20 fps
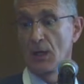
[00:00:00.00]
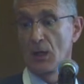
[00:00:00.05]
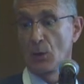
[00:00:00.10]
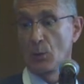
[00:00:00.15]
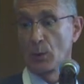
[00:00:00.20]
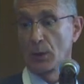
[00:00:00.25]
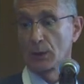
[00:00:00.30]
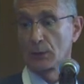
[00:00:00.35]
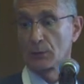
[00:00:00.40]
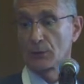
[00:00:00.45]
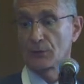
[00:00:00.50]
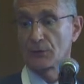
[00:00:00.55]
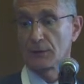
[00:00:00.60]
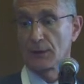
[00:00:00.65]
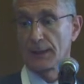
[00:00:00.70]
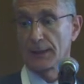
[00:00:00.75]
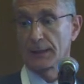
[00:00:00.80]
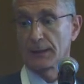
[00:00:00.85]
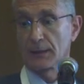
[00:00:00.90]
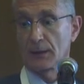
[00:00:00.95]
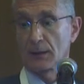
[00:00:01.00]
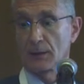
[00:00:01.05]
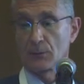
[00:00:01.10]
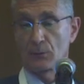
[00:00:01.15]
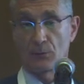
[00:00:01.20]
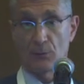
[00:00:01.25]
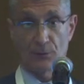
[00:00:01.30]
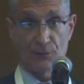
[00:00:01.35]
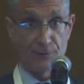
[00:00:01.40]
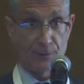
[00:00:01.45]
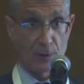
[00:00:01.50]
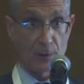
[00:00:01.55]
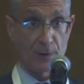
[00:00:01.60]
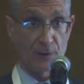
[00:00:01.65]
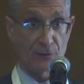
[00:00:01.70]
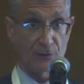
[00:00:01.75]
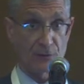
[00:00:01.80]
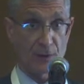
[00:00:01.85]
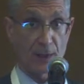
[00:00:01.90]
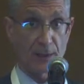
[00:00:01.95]
where it looks like with
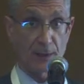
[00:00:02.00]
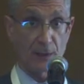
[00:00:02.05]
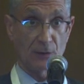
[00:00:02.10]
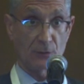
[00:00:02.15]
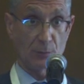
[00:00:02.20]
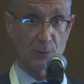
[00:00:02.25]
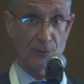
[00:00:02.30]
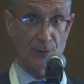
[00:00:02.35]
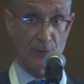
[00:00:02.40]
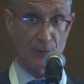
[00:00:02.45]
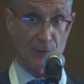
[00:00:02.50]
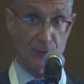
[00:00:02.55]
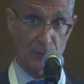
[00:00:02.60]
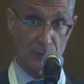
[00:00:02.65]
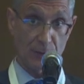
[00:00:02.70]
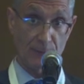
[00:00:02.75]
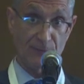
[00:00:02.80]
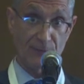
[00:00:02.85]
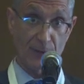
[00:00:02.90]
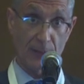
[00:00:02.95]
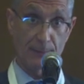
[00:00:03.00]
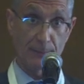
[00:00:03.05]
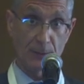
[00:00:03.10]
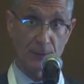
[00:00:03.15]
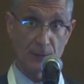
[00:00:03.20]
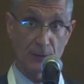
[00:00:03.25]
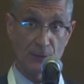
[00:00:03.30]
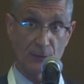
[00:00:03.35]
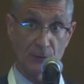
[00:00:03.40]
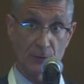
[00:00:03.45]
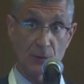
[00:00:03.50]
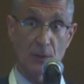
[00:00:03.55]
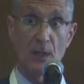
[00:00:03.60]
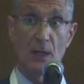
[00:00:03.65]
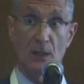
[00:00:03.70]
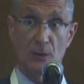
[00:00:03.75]
various settings with the fluid and fiber laser,